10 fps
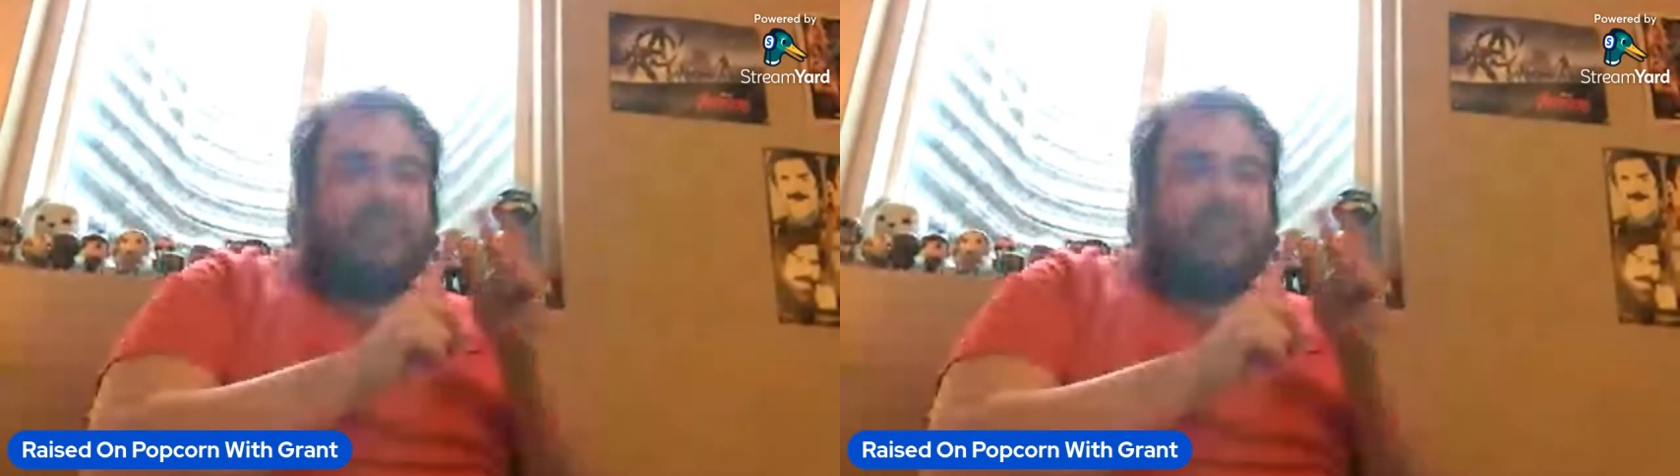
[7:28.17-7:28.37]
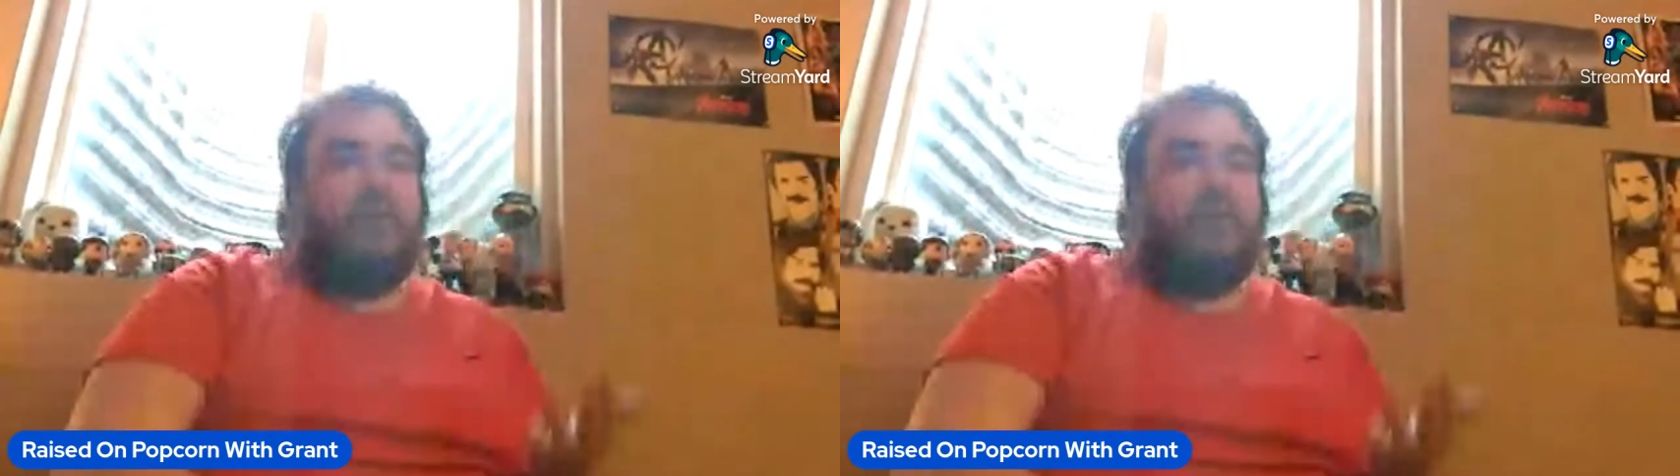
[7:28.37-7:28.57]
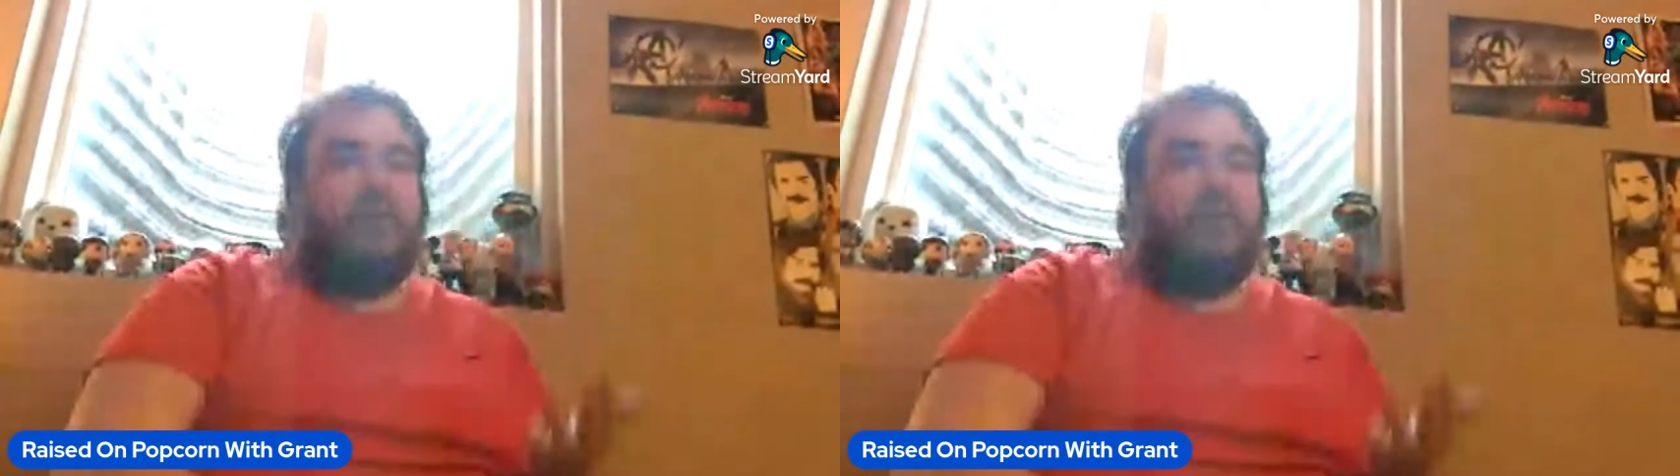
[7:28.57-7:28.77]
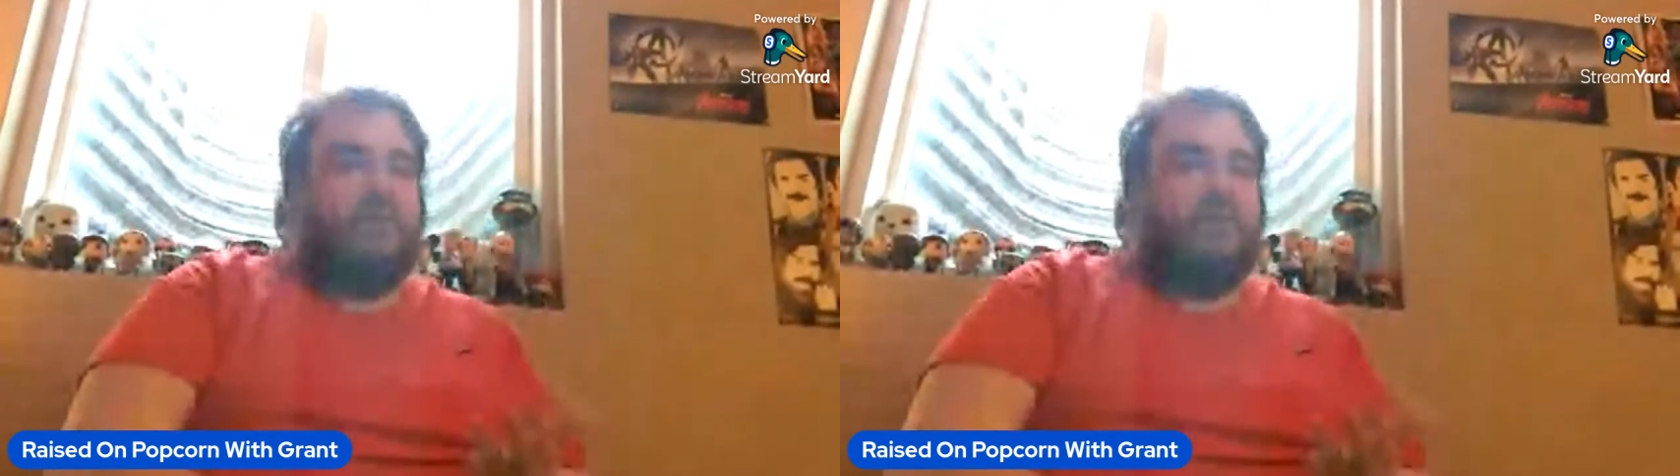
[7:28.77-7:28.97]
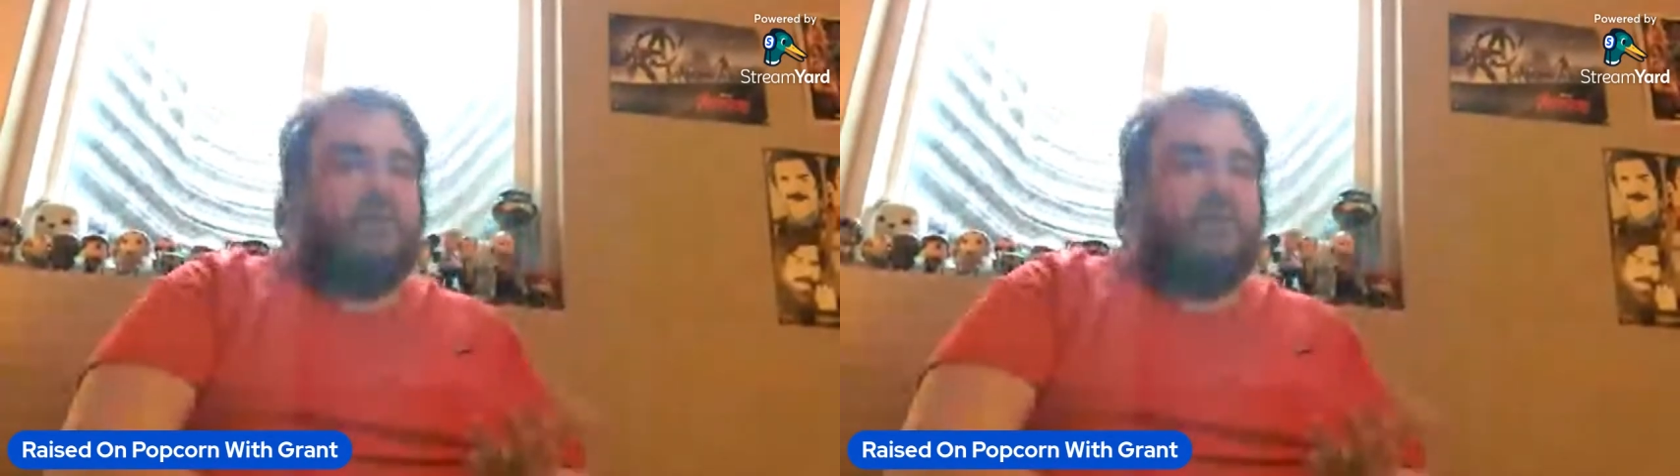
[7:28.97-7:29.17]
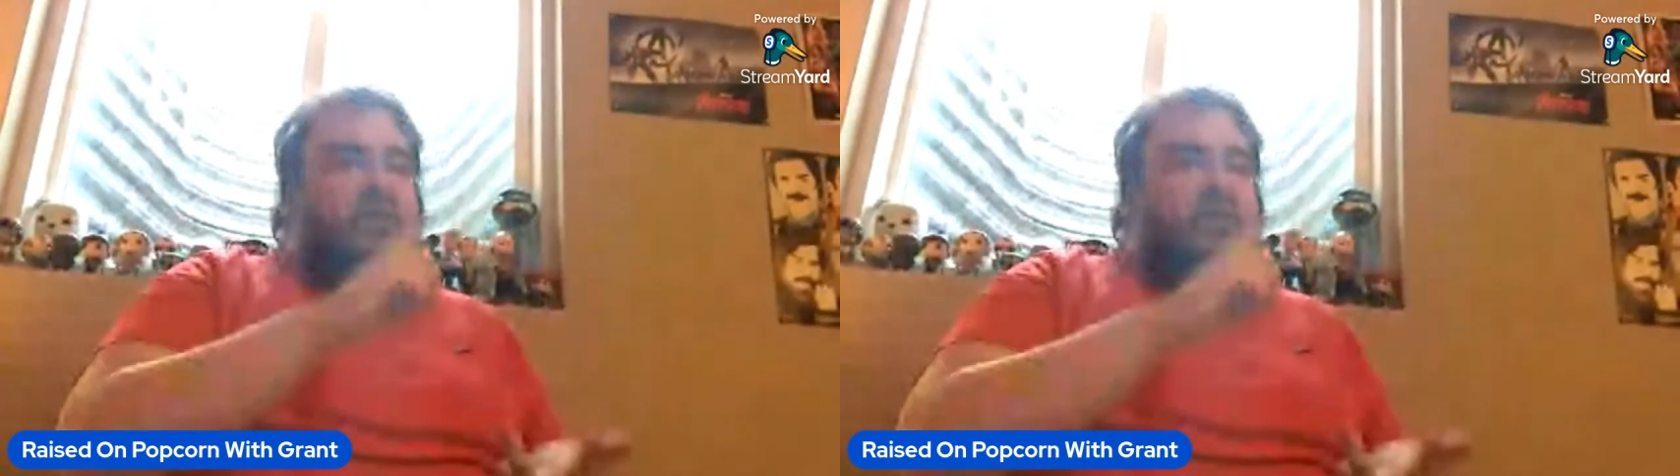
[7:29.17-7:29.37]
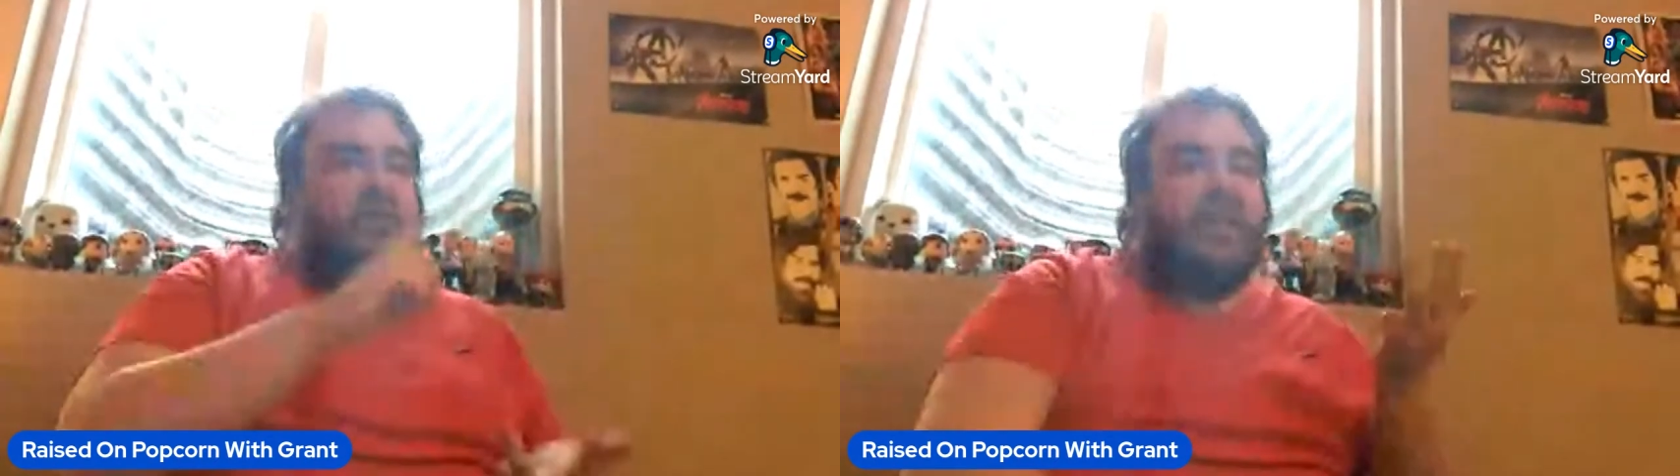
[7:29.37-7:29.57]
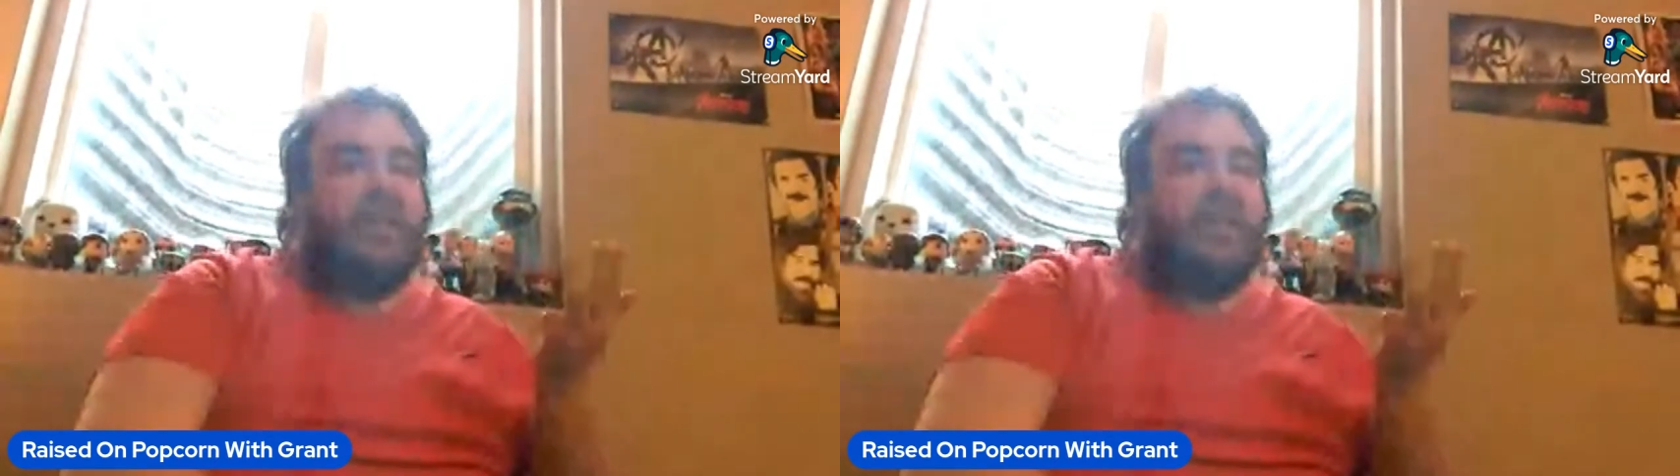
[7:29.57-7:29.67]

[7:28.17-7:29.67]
Well, a lot of them are. Cats and